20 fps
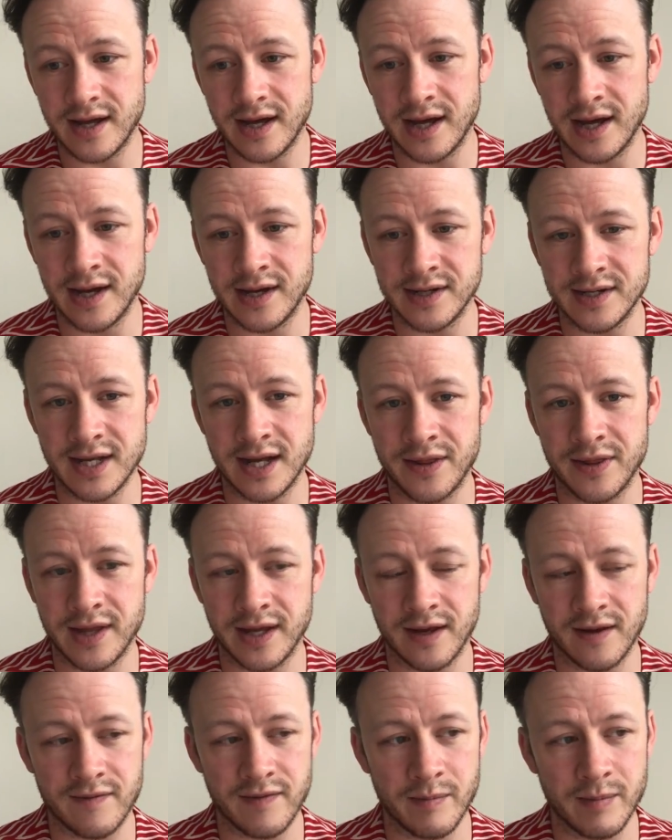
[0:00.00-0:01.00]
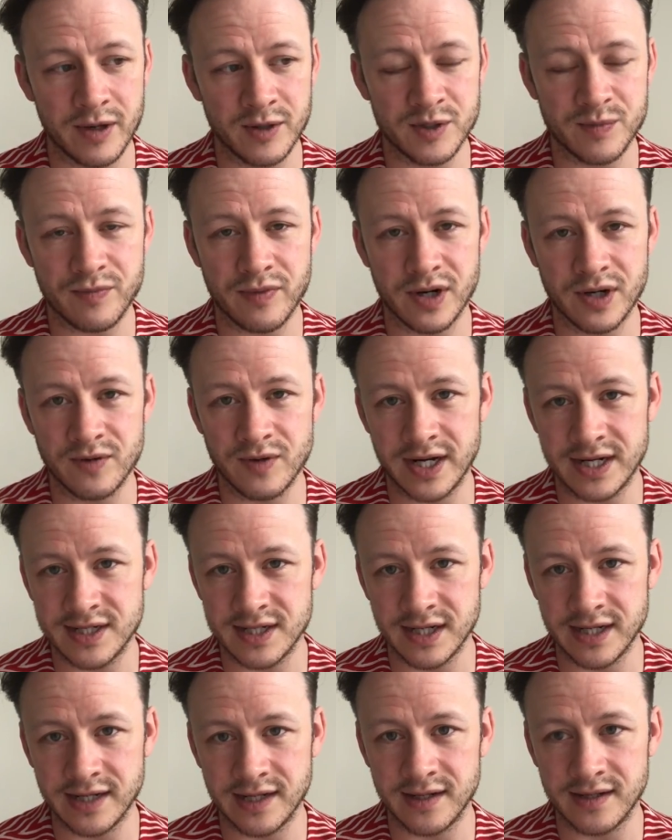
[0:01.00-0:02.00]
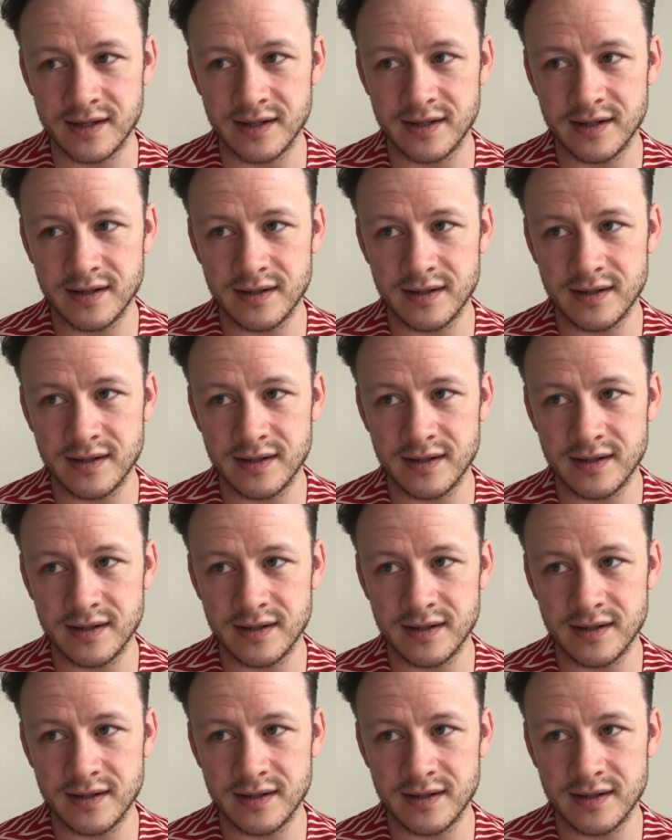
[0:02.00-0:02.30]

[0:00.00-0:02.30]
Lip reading: And I think for most pro wrestling